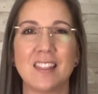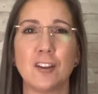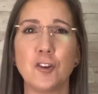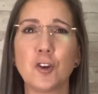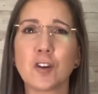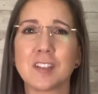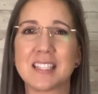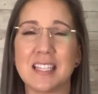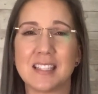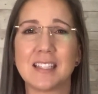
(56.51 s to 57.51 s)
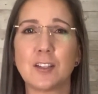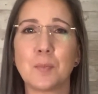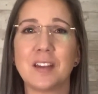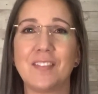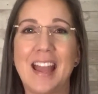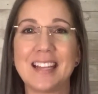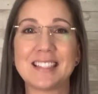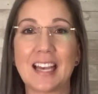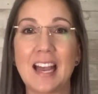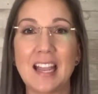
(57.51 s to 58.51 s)
the nervousness, the little bit of
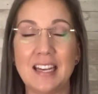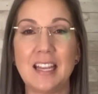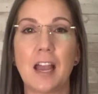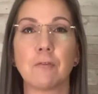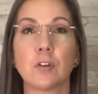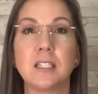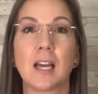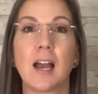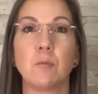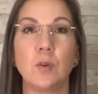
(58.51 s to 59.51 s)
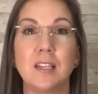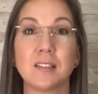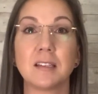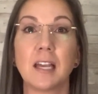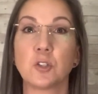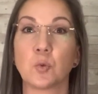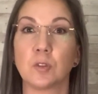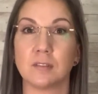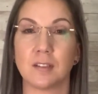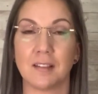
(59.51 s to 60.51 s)
anxiety every time we
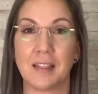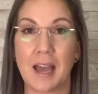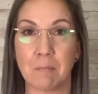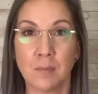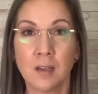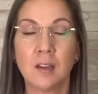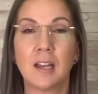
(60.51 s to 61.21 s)
scheduled them